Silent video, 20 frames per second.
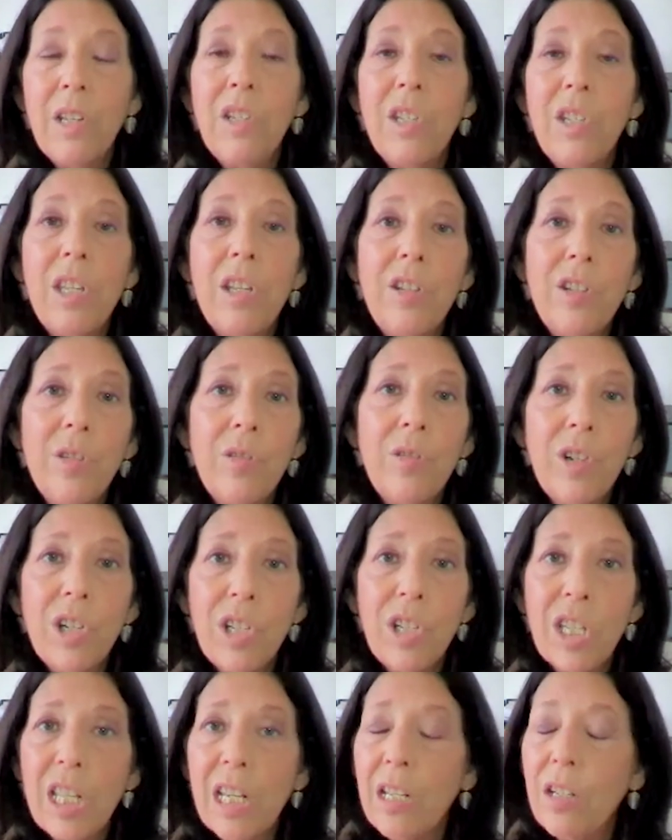because these are
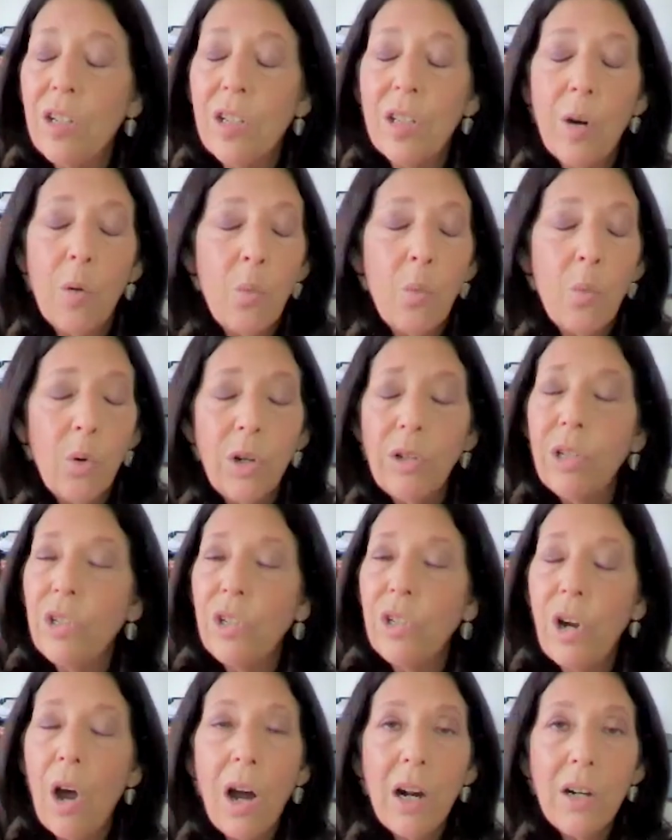just things that weren't
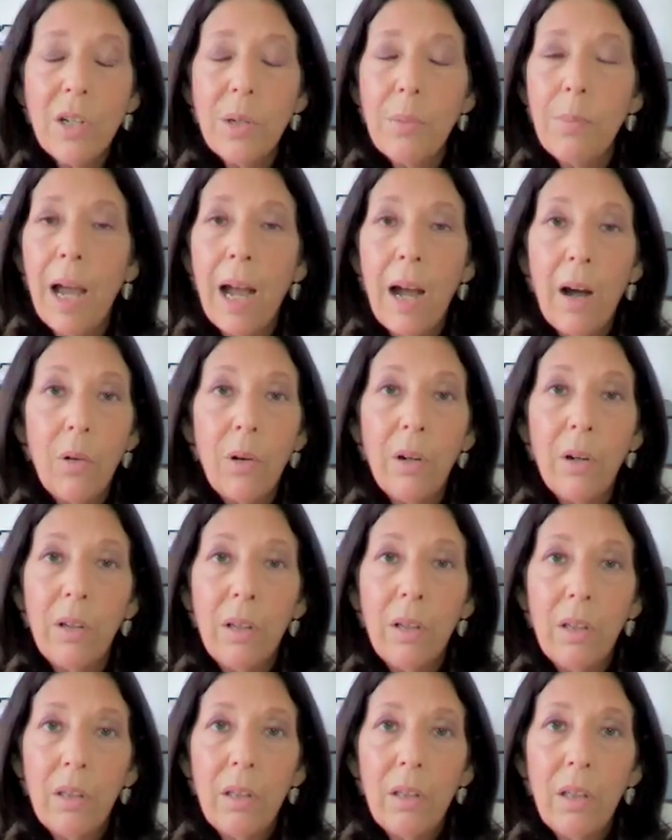talked about,
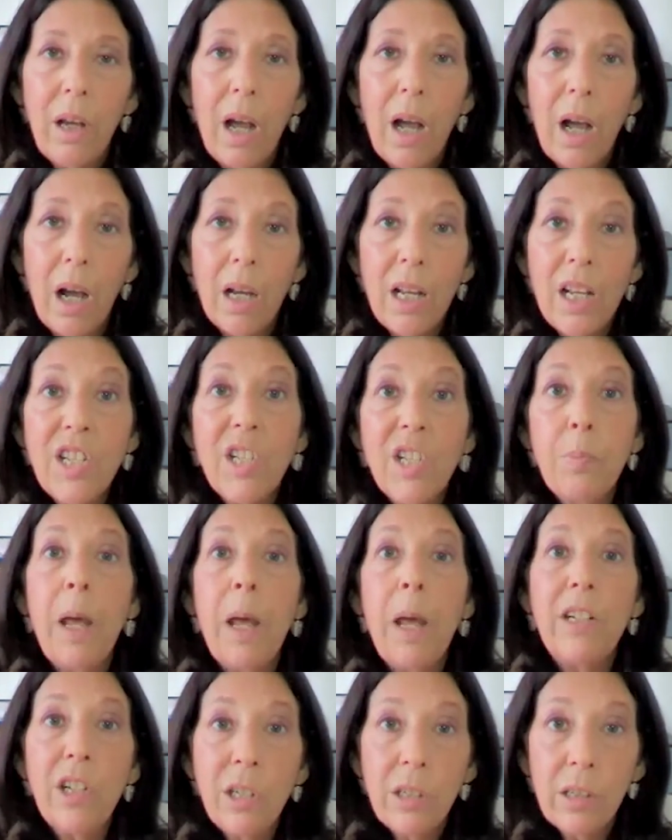
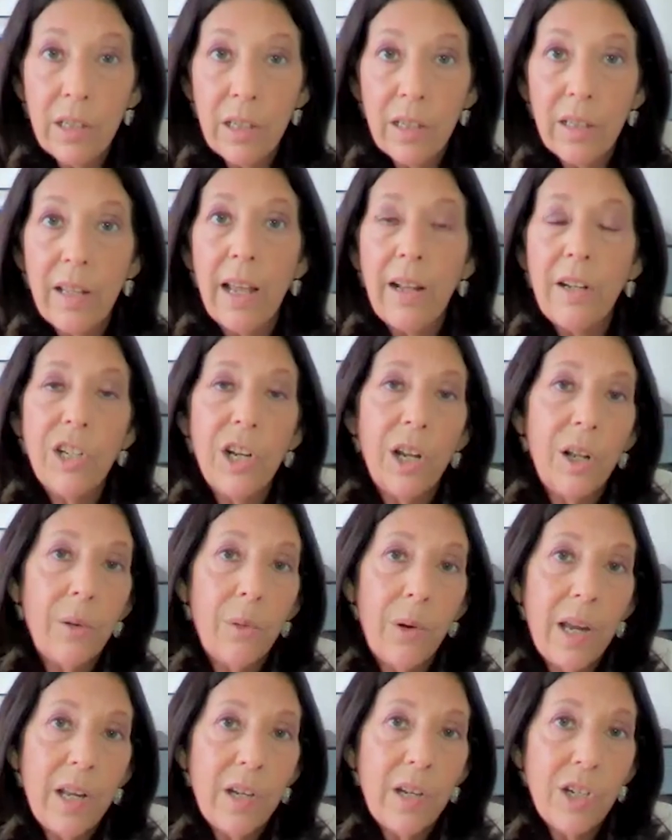especially in that
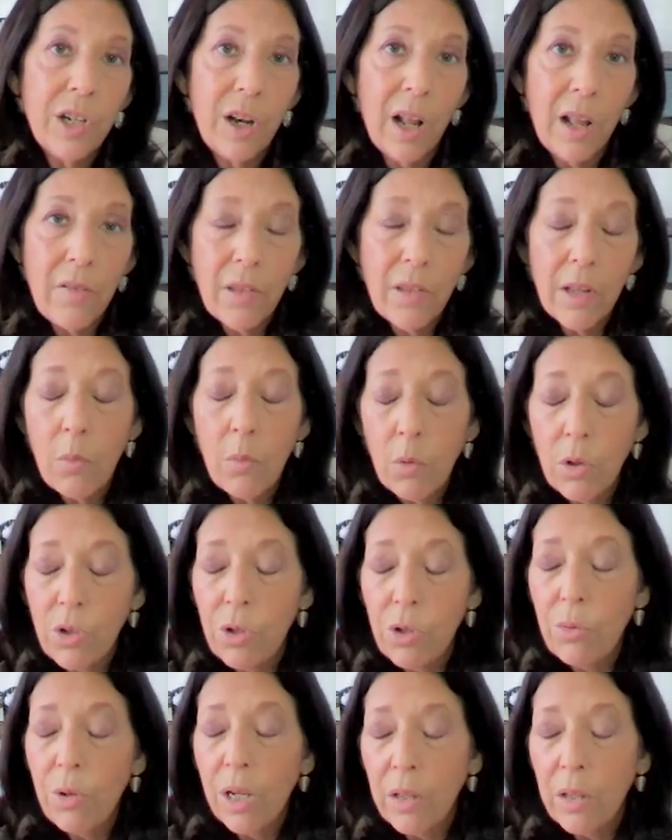generation. I think we're
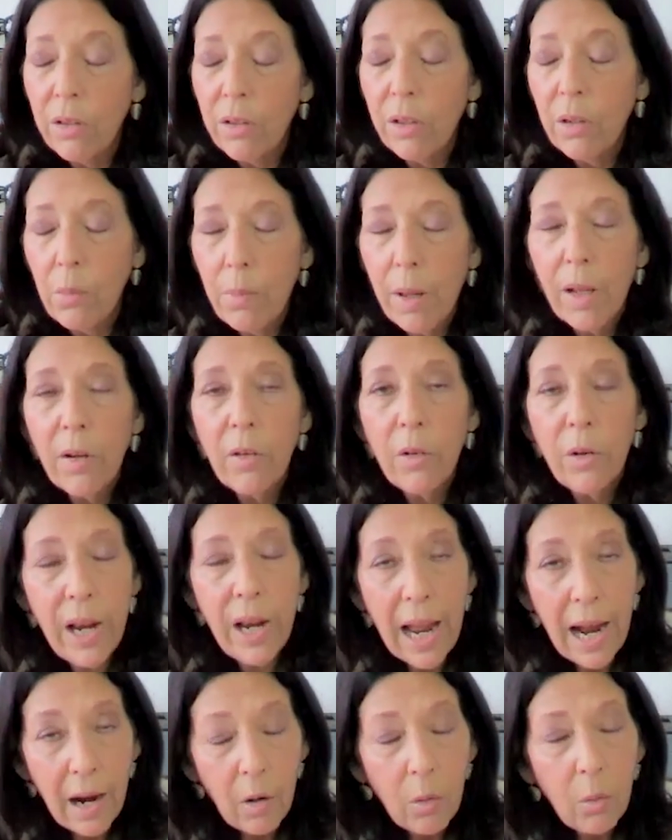doing a little better
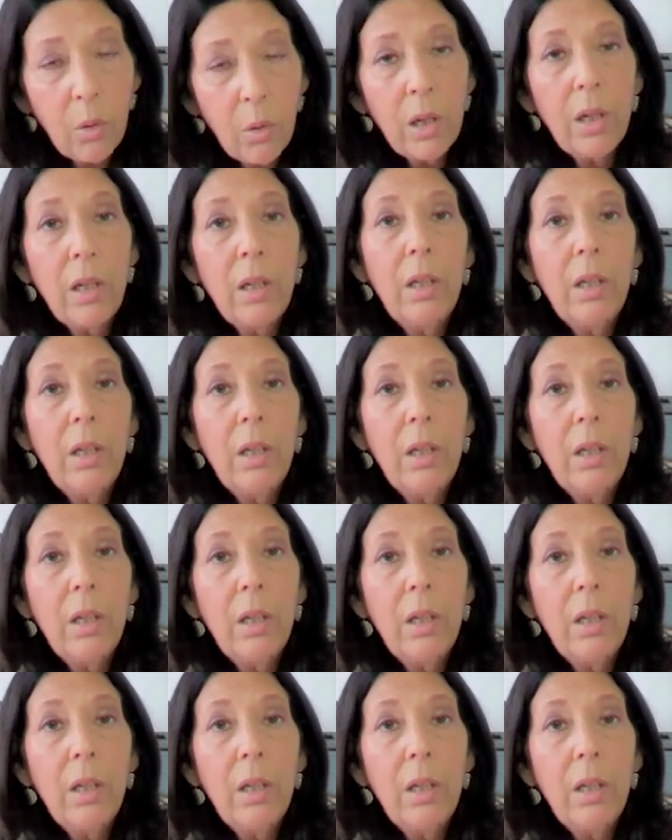now.